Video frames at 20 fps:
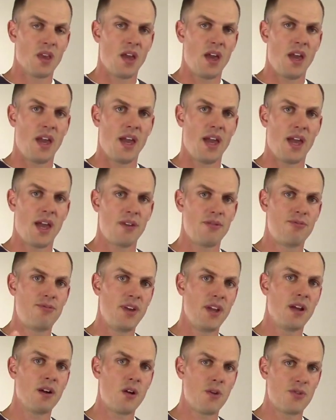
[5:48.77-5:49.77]
and
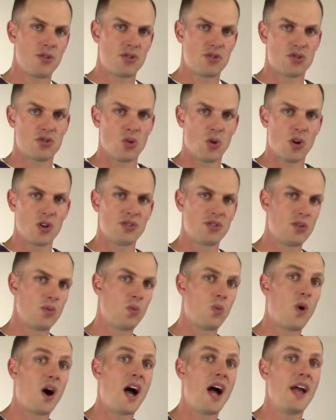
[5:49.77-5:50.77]
figure out the source
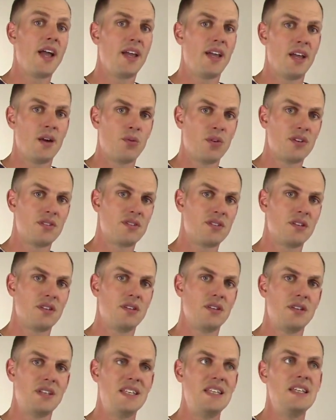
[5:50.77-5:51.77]
and why it was
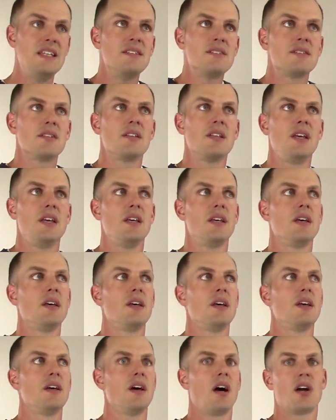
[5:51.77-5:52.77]
easily
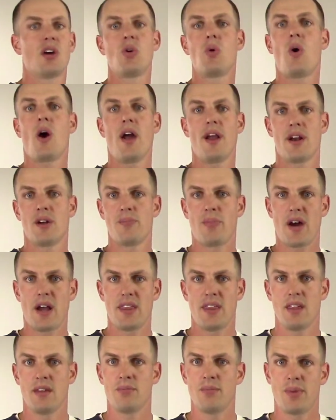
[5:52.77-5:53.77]
acquired
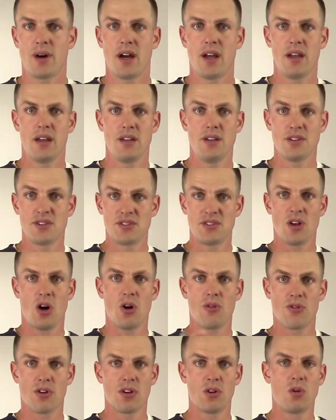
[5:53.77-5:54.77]
by
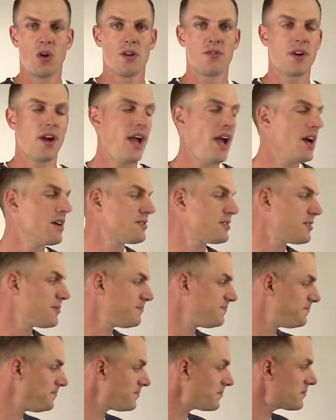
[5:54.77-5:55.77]
yourself or whoever has it.
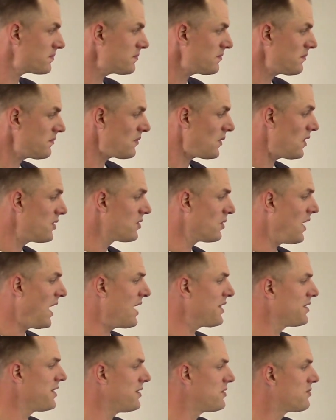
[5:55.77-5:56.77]
So
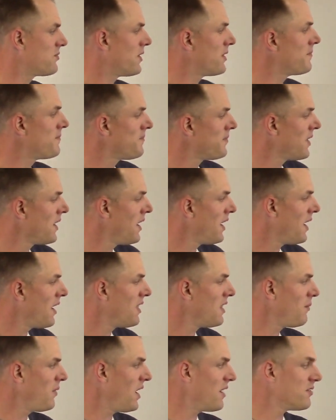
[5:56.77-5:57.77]
athlete's foot. And
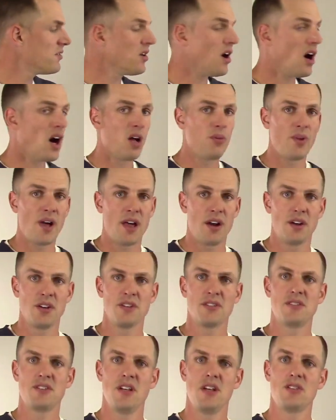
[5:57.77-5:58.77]
then we have gallbladder
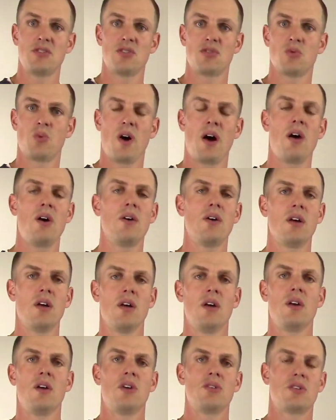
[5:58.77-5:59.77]
disease as well.
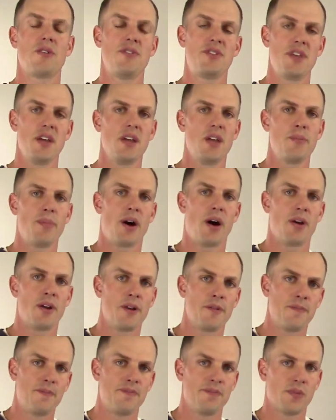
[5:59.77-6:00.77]
So if you think about
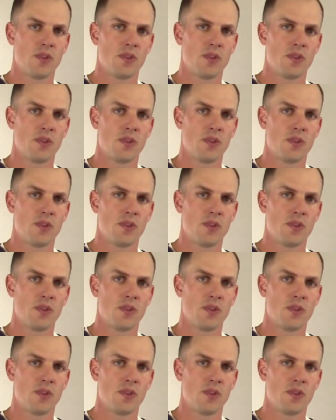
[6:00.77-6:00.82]
it,